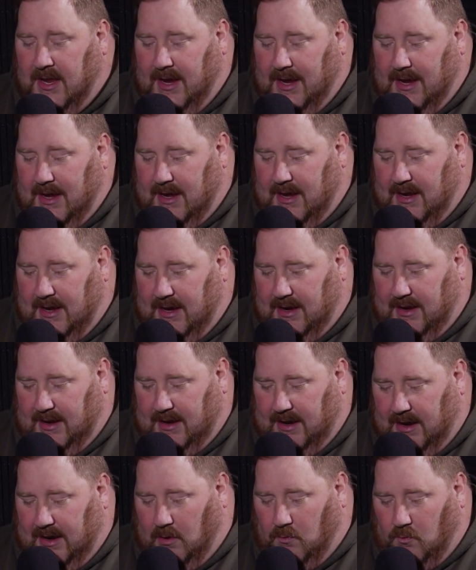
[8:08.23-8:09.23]
And
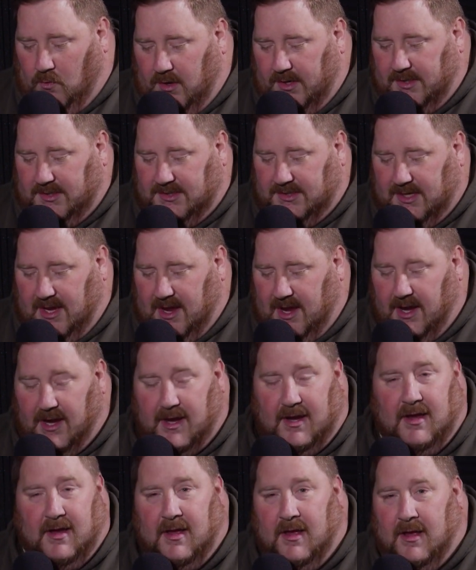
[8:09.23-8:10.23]
I want to
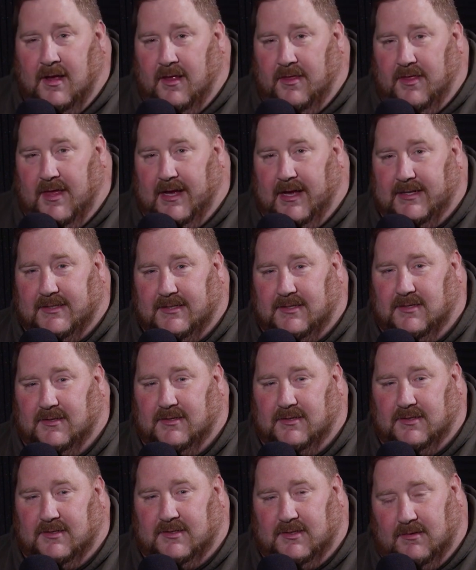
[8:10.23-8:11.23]
say that
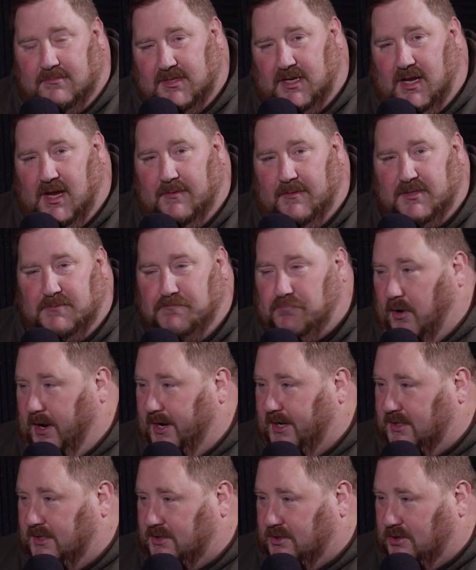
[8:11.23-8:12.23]
sometimes
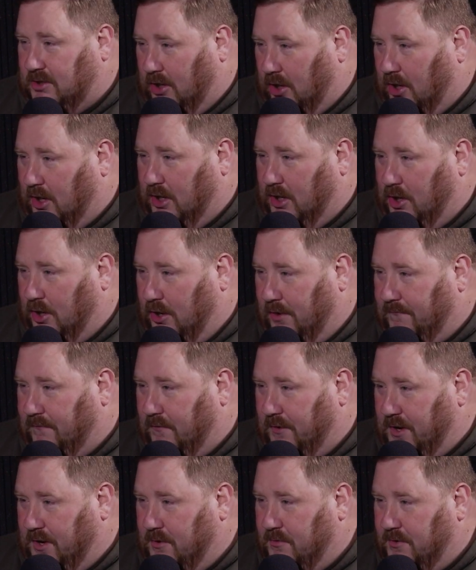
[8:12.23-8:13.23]
breaks are good
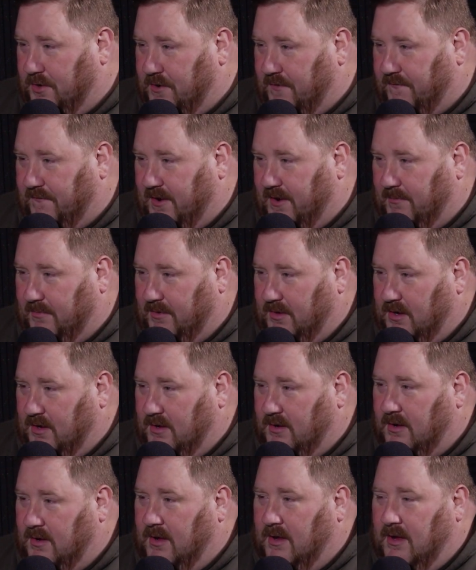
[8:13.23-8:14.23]
for you and your family,
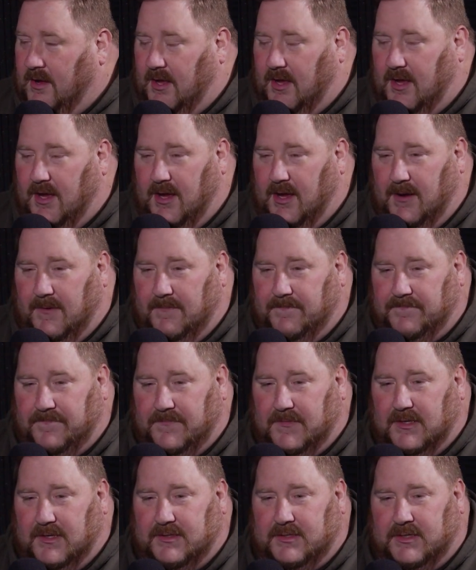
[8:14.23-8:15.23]

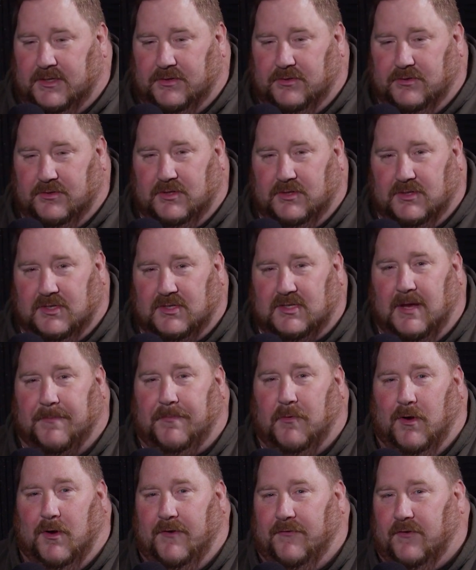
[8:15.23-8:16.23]
to
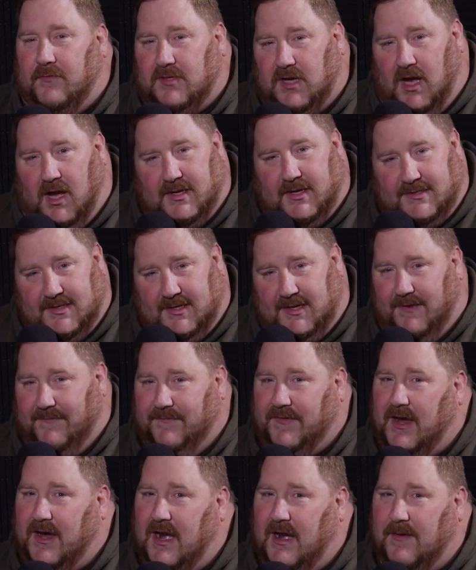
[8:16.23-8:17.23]
step away from toxic
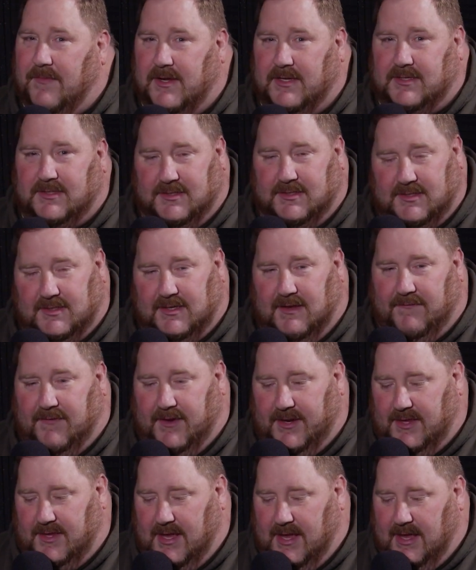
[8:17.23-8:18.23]
environments and stuff
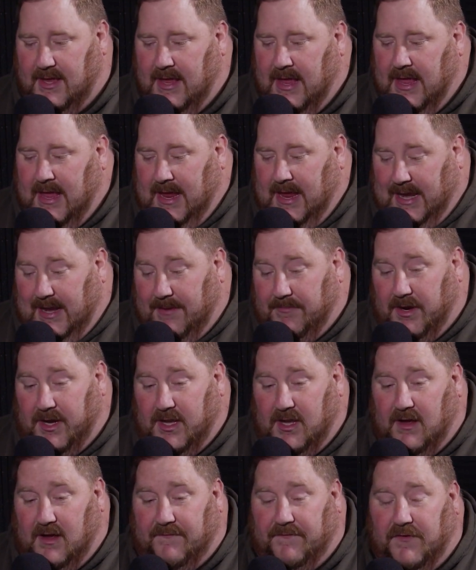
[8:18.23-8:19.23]
like that. And it
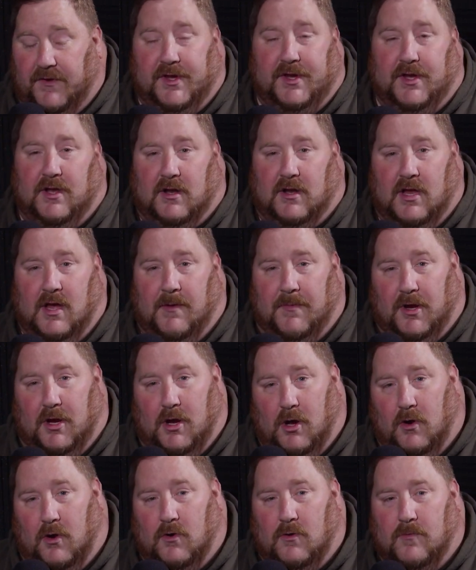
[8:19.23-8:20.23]
might not feel like you're coming
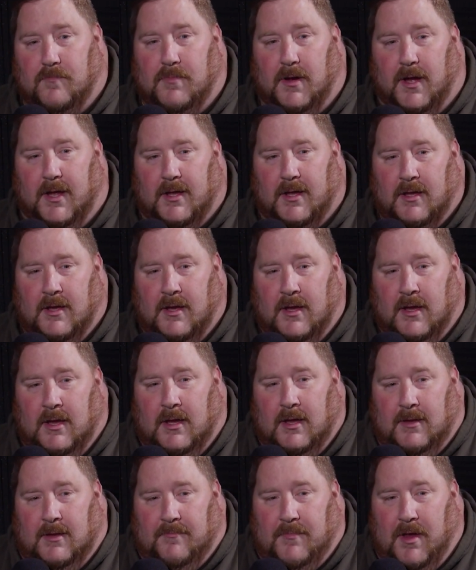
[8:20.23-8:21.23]
home, but
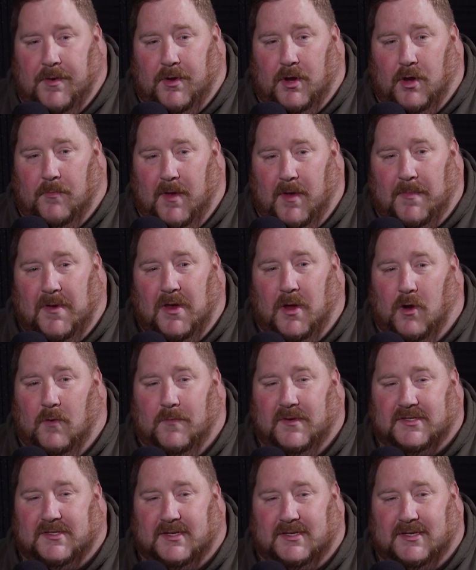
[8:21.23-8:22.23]
maybe
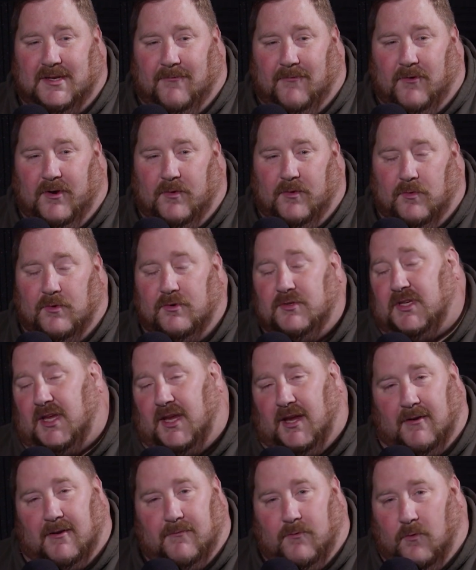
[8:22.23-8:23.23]
home is a different
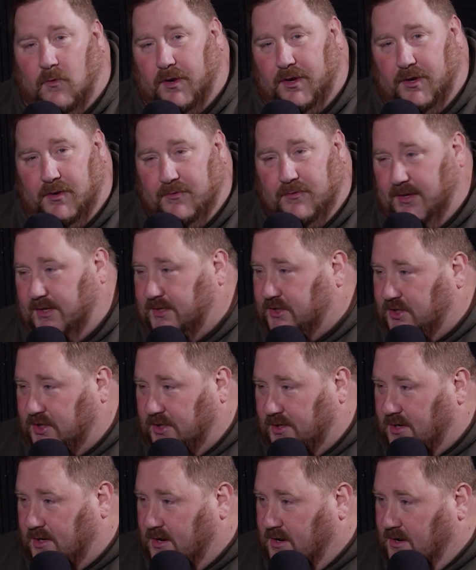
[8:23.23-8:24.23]
routine for you this
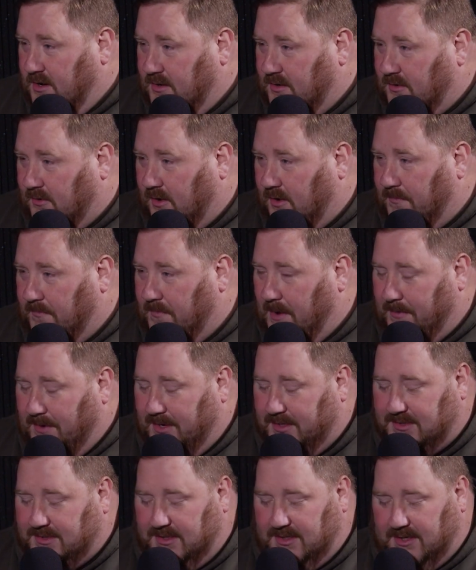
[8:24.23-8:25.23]
year, or maybe
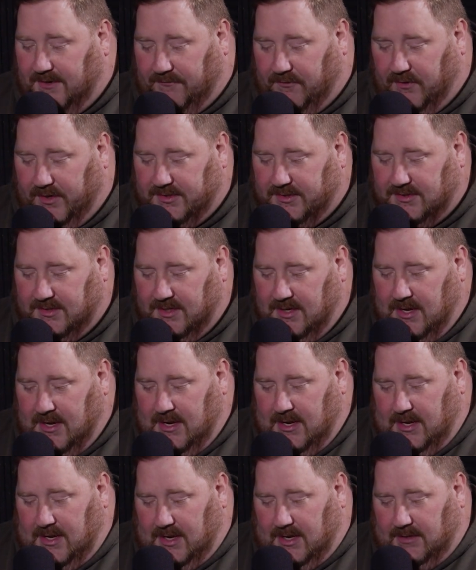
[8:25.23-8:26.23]
it's a different
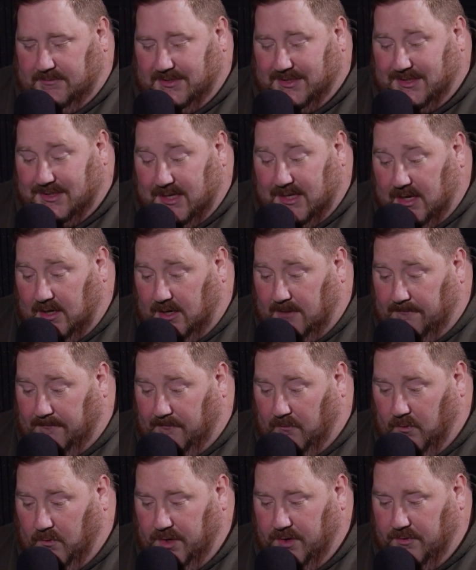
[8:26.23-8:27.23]
setup
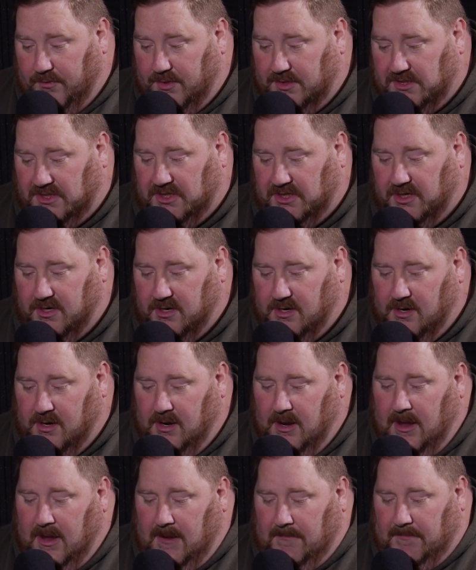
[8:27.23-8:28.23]
for you this year.
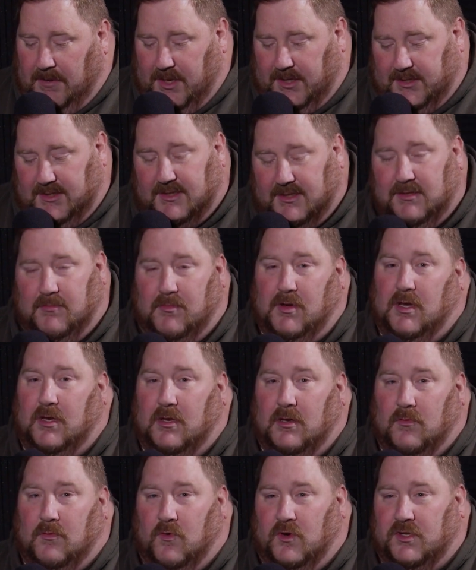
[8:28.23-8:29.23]
But that doesn't
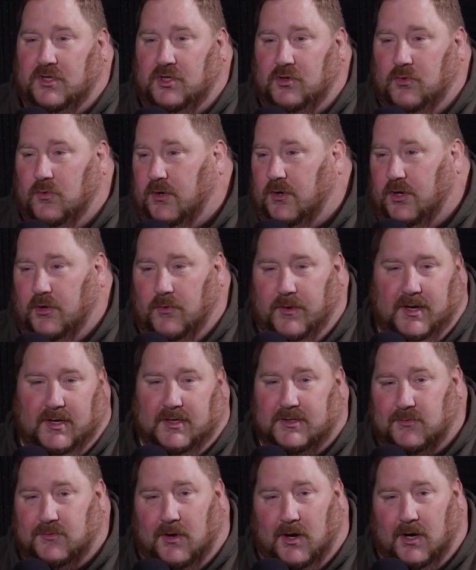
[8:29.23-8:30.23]
mean what you're doing
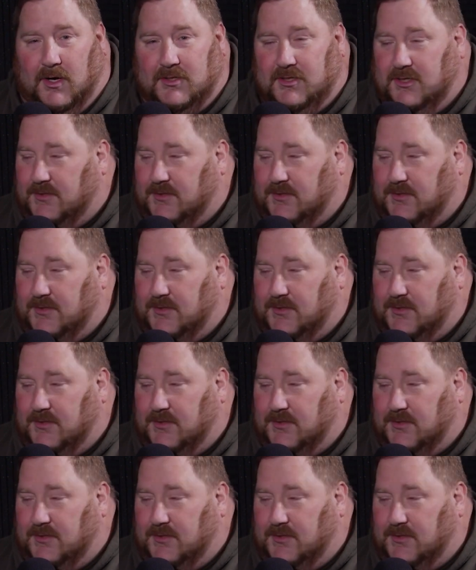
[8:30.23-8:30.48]
is wrong.